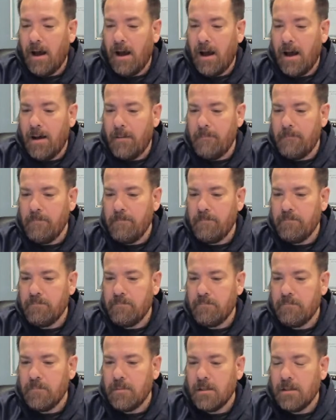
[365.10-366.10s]

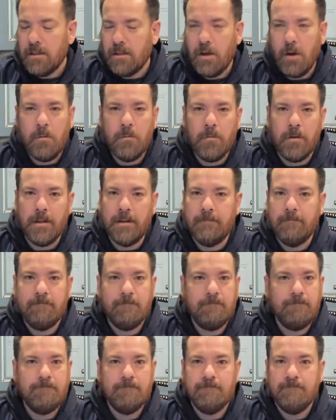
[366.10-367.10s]
COVID,
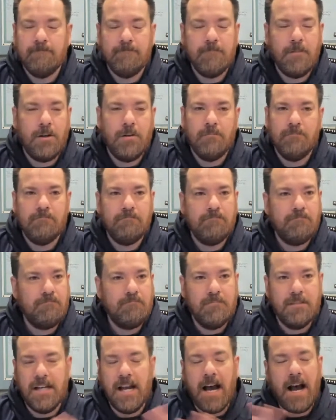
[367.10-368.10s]

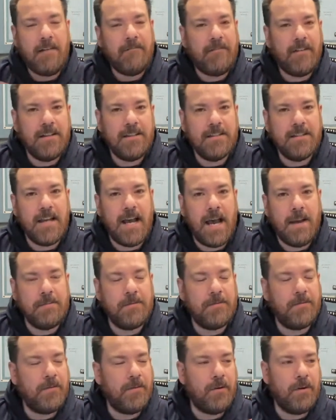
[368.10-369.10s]
not fun
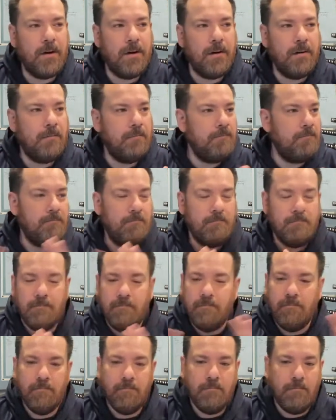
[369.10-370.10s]
times for
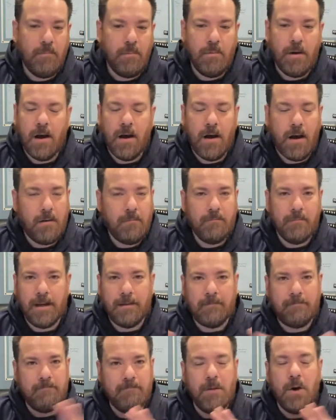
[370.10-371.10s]

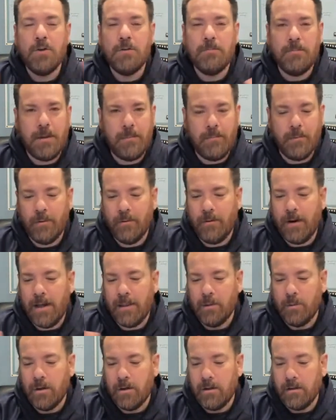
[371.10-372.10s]
like most people
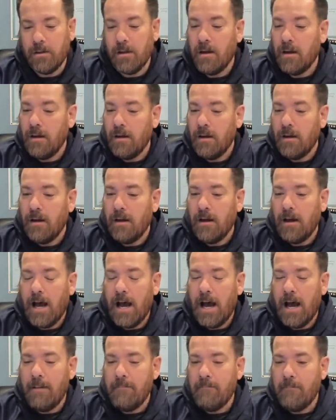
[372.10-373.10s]
around the world.
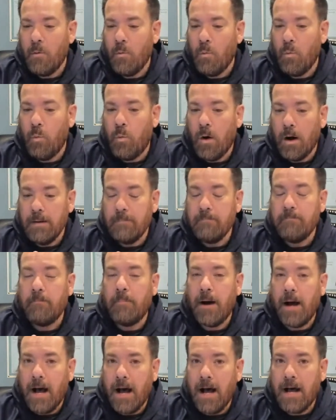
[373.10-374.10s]
One
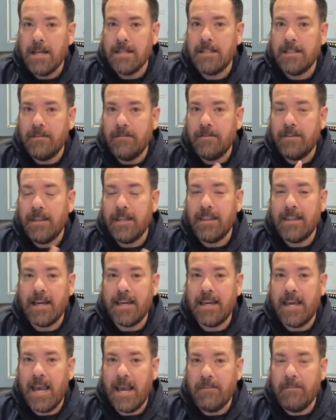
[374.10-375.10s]
positive thing
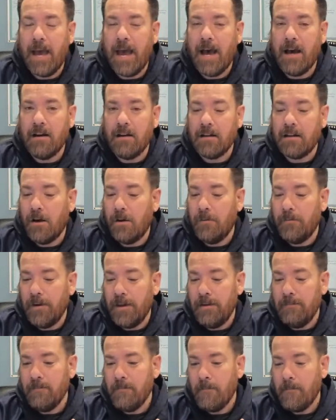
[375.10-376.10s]
that came out of
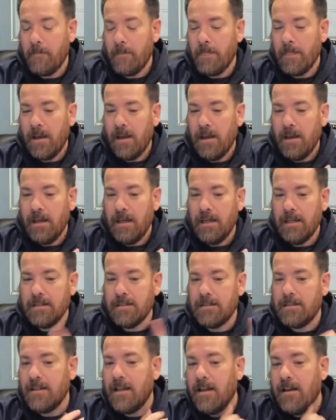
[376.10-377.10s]
COVID
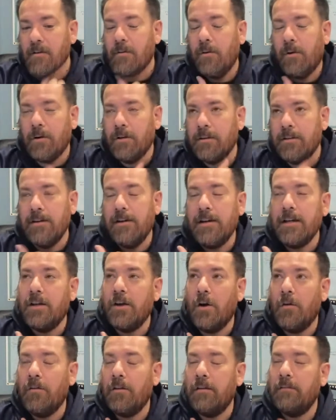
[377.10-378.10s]
is, well, during
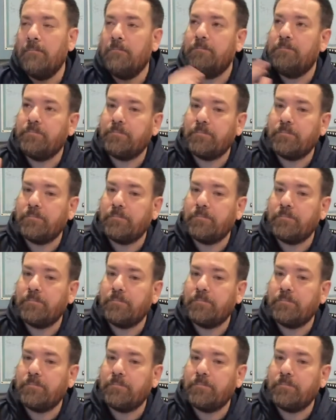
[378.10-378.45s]
COVID,